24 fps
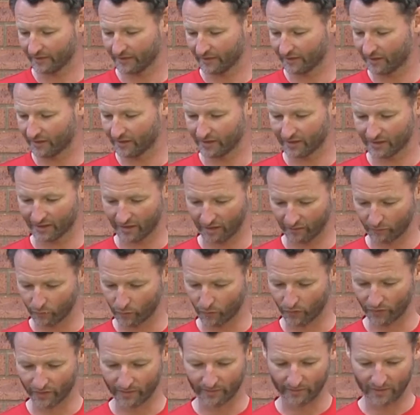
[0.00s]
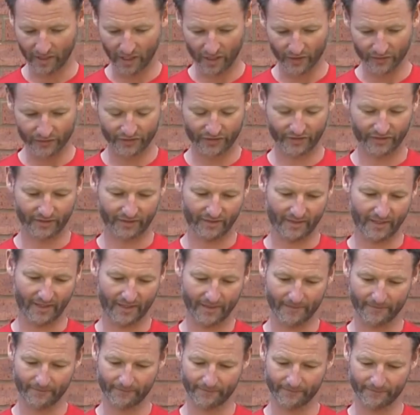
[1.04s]
I've worn them loads,
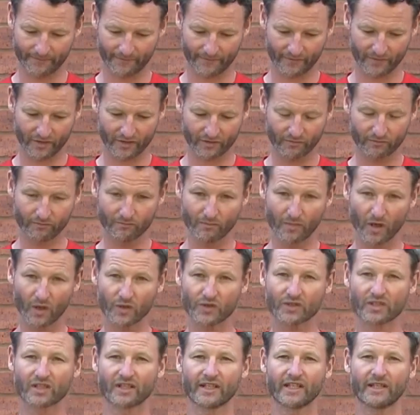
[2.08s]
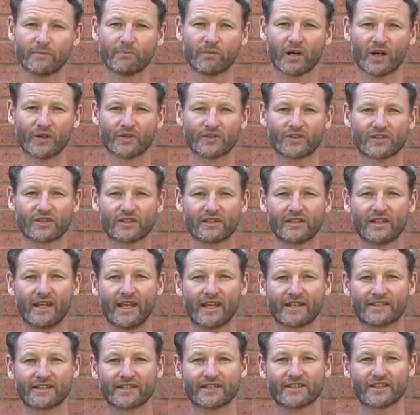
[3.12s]
mostly post
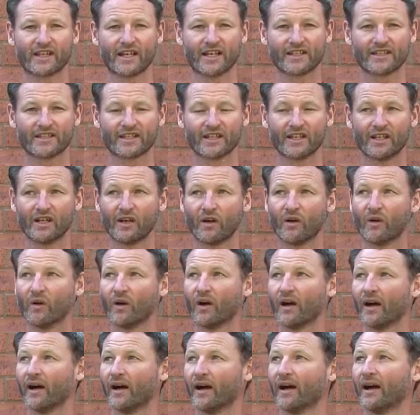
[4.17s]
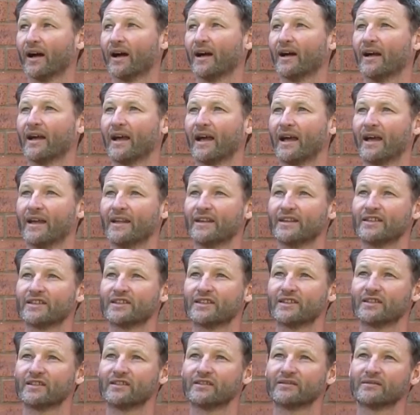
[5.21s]
exercise and